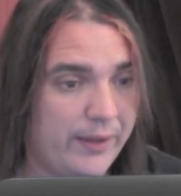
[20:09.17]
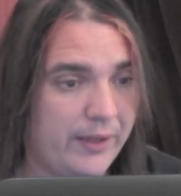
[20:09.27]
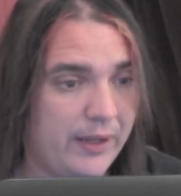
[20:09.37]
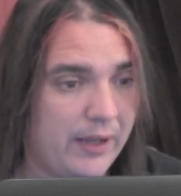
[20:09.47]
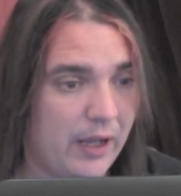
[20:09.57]

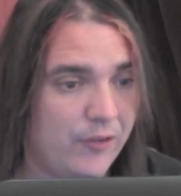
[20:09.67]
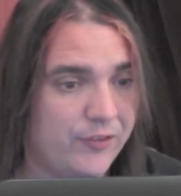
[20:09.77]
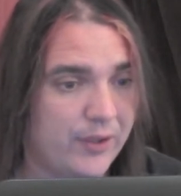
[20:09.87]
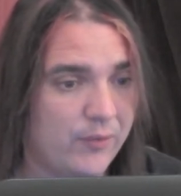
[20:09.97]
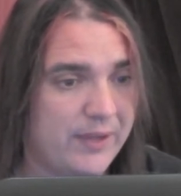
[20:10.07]
And
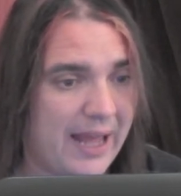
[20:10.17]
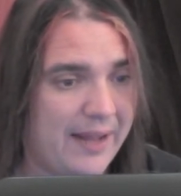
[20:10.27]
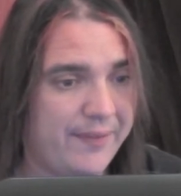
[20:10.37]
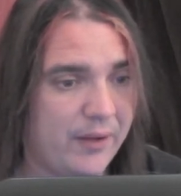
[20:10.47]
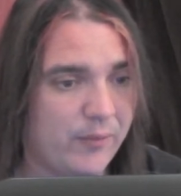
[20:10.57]
also
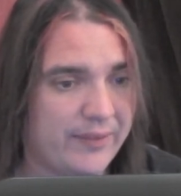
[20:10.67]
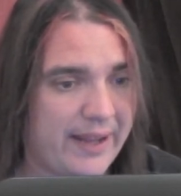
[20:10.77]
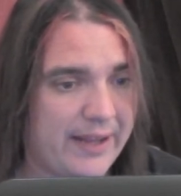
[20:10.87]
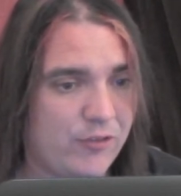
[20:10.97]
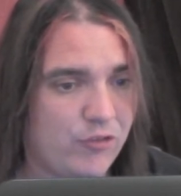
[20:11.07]
died there was
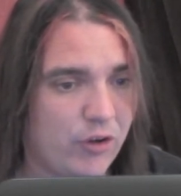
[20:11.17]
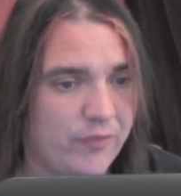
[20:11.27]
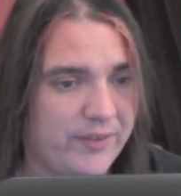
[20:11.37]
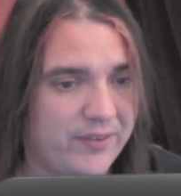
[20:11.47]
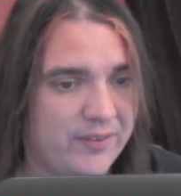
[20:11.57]

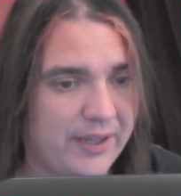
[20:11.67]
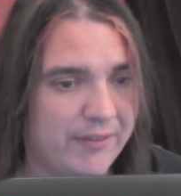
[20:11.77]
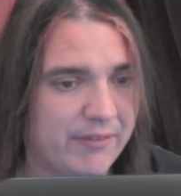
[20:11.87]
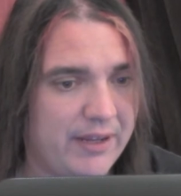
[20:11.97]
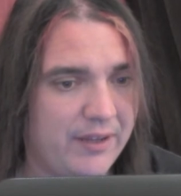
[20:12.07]
anchovies,
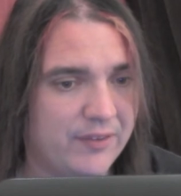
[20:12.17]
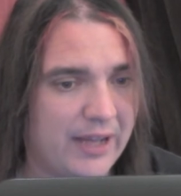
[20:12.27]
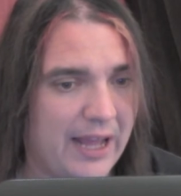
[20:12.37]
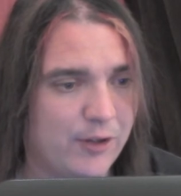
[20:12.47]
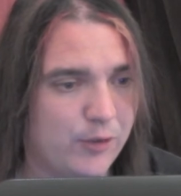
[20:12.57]
stingrays, and
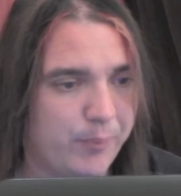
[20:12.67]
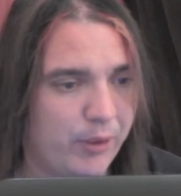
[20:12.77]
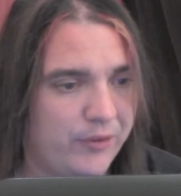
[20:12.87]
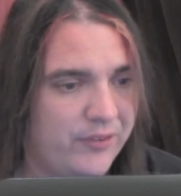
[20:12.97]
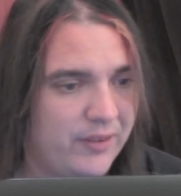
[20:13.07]

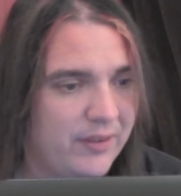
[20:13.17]
octopus.